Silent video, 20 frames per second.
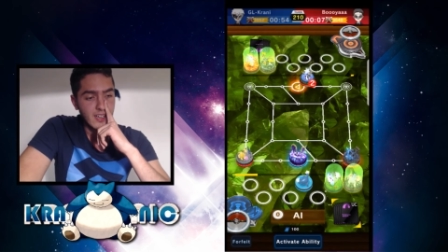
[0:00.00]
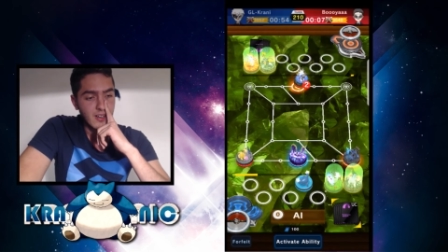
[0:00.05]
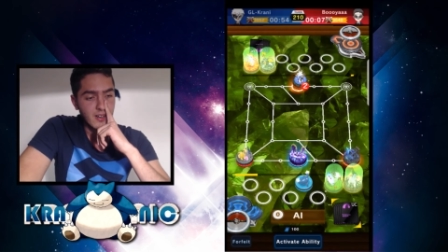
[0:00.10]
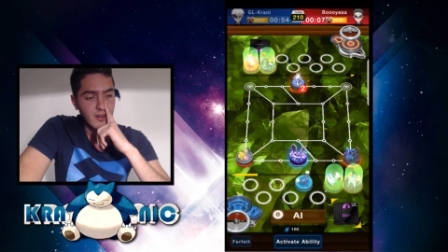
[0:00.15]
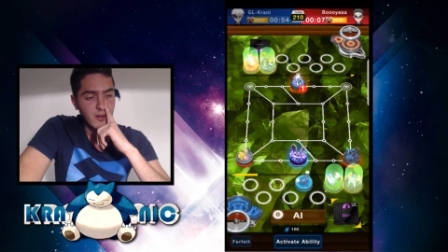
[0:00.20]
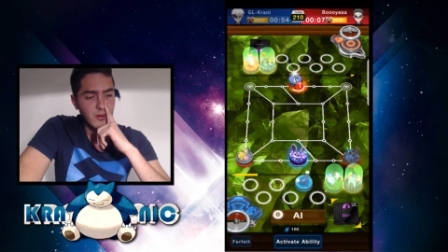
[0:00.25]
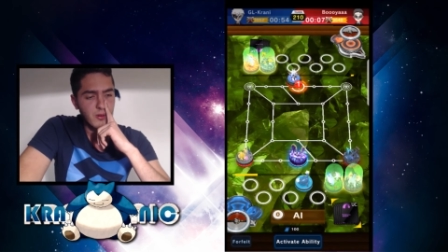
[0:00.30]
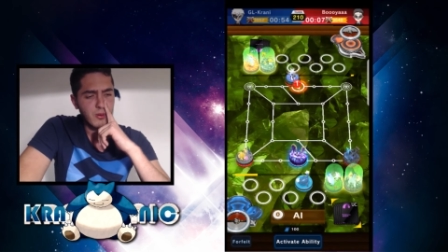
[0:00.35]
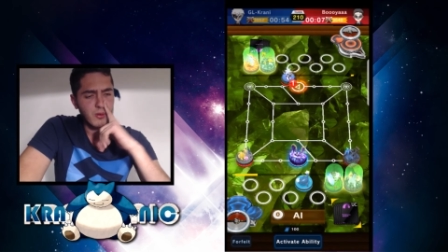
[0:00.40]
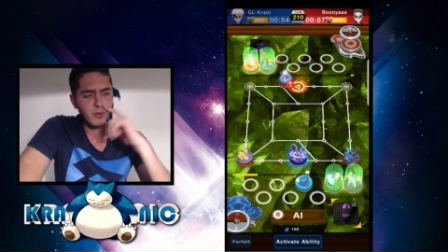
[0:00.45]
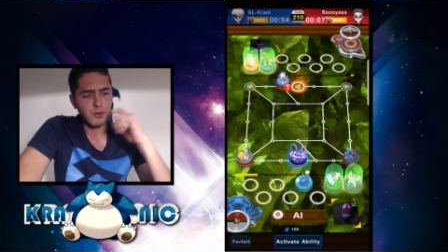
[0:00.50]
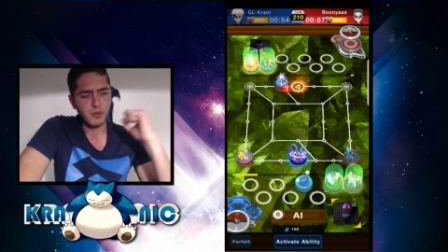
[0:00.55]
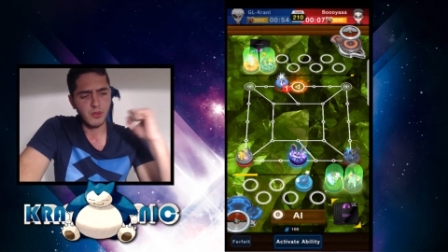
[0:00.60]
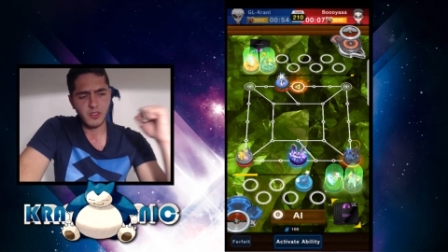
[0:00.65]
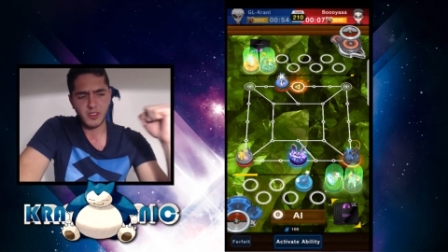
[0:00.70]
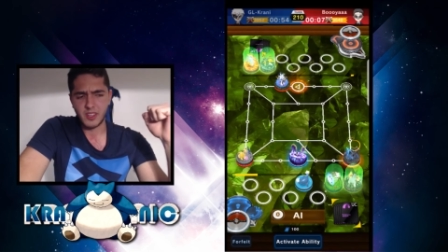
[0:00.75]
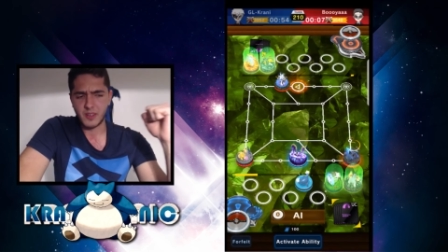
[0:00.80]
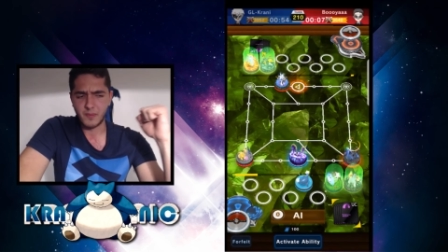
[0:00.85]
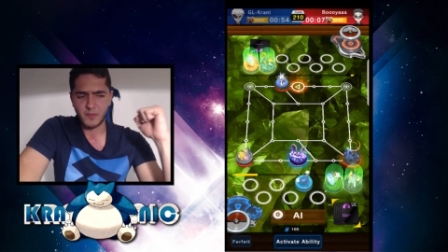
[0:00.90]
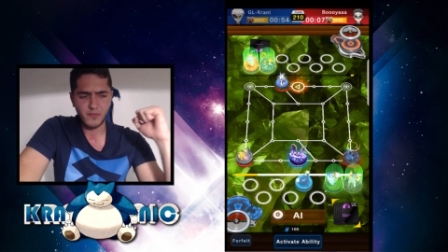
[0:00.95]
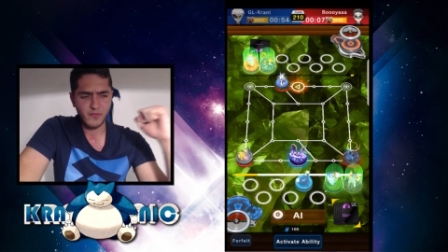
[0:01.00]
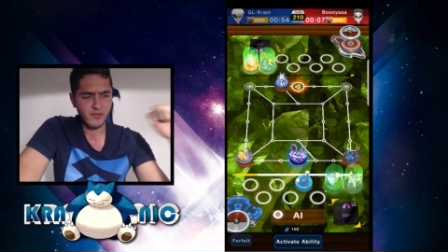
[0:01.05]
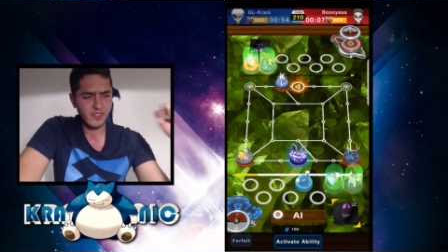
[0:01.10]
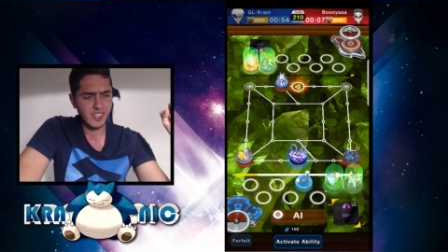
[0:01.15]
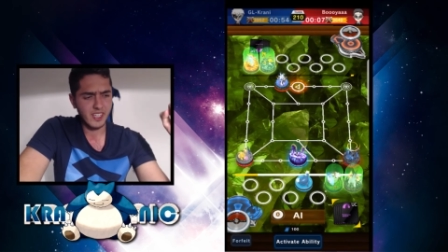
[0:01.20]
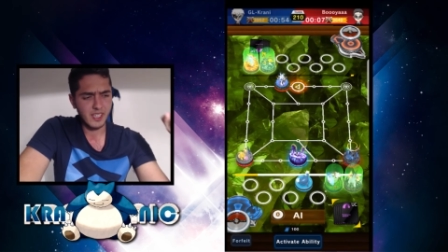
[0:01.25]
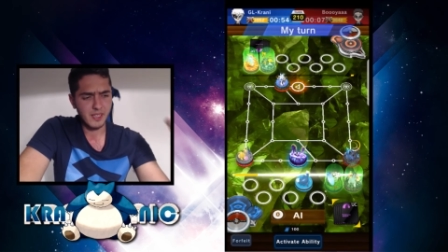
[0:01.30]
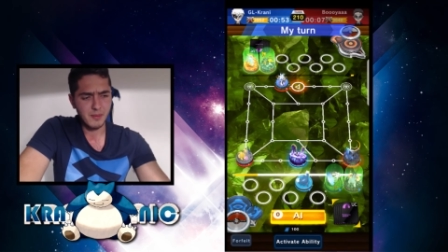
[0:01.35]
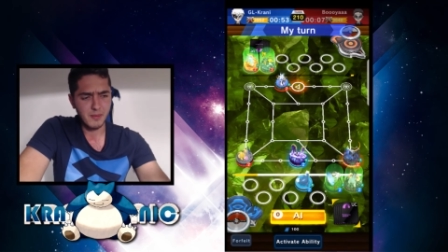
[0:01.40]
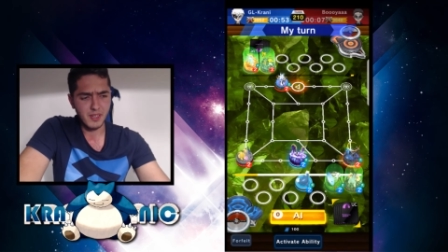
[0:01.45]
Oh,
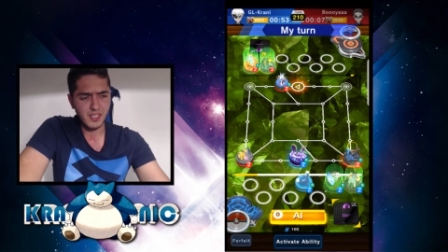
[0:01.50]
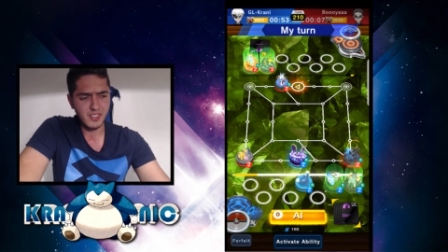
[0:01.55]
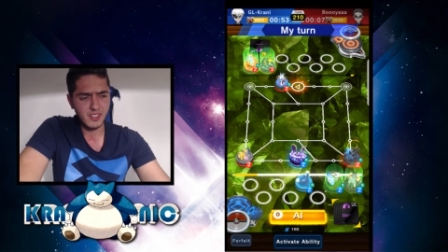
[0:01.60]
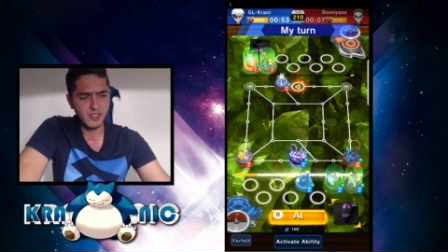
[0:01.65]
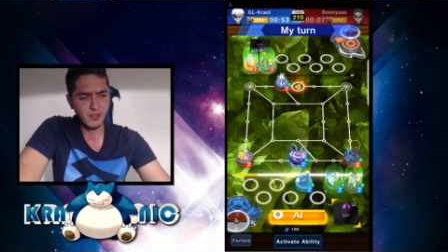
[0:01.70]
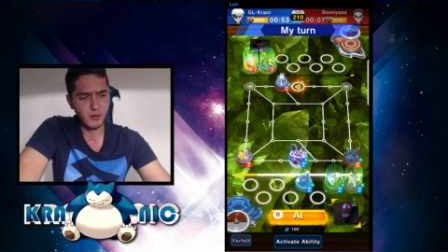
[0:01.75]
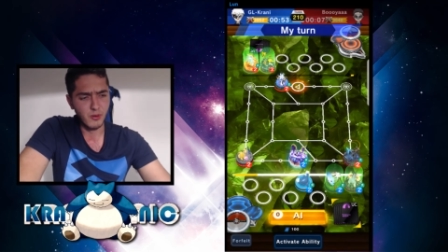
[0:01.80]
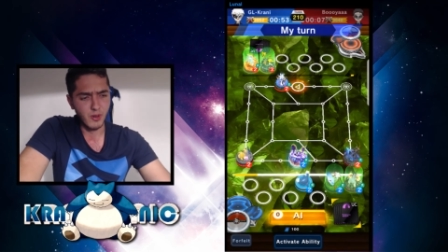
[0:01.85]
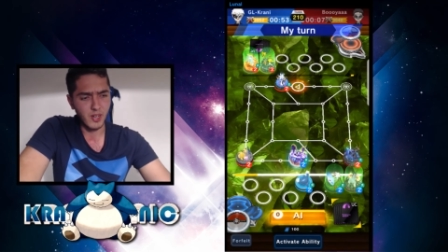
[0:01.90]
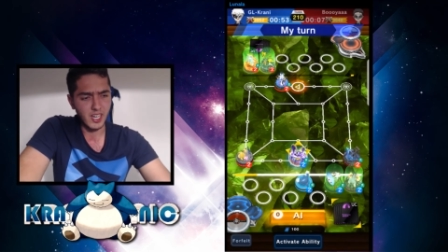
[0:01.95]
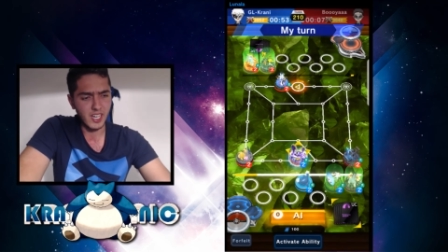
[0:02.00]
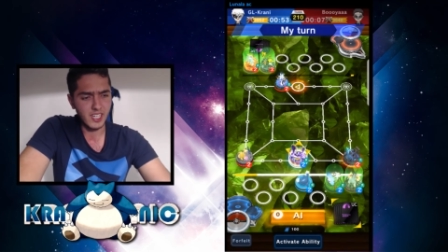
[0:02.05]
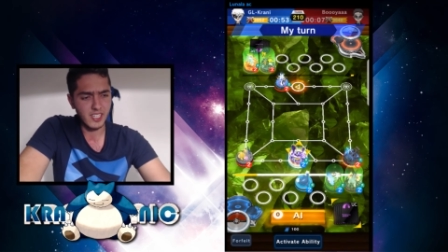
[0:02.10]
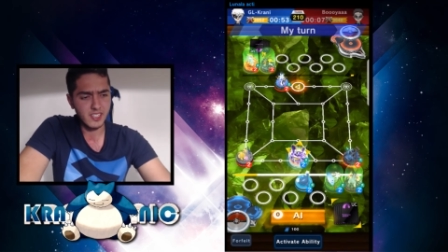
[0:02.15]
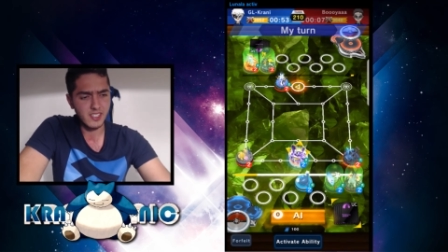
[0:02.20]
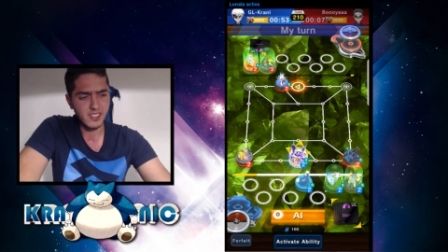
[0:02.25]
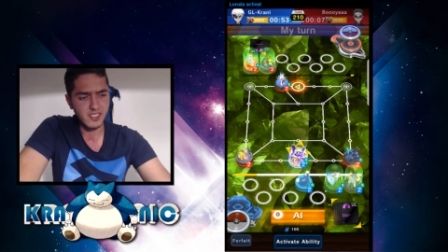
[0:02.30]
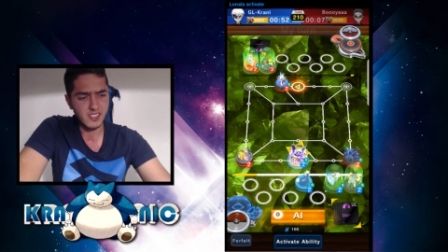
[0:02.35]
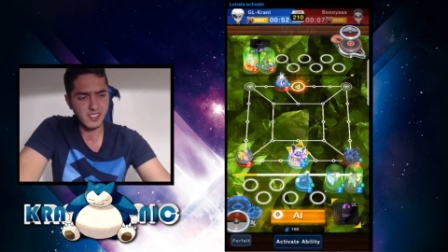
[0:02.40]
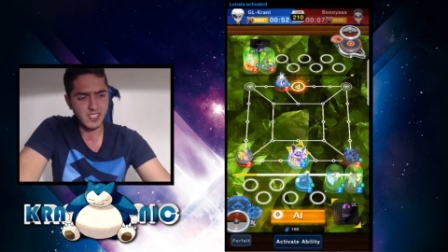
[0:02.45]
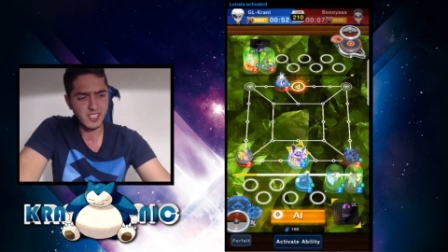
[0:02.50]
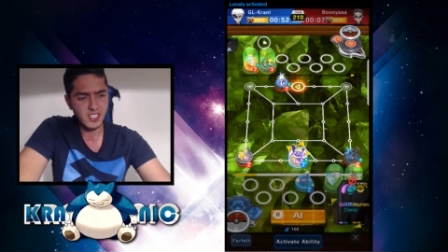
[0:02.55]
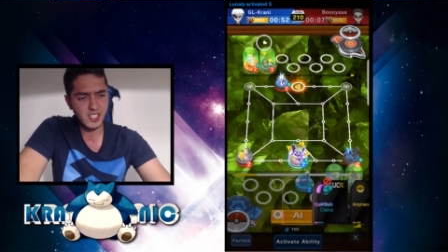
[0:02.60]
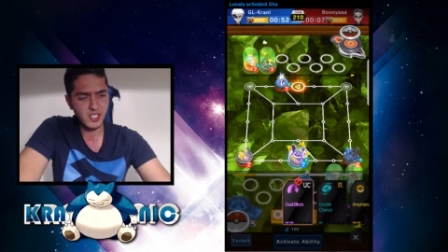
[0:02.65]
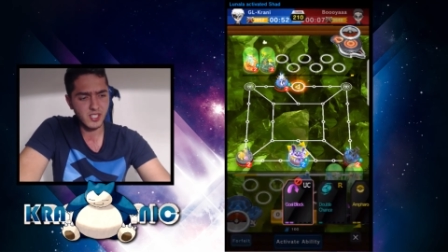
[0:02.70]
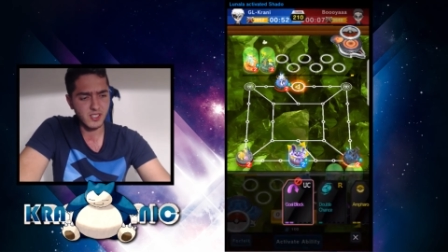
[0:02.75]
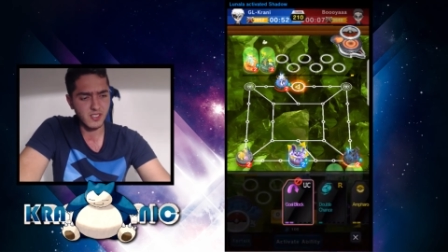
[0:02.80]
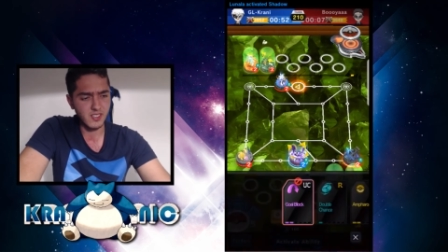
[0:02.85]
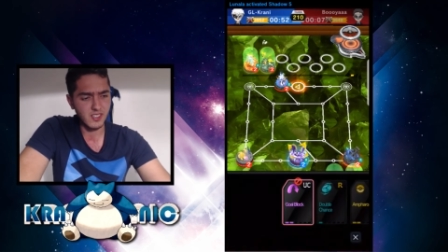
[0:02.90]
he made the right decision.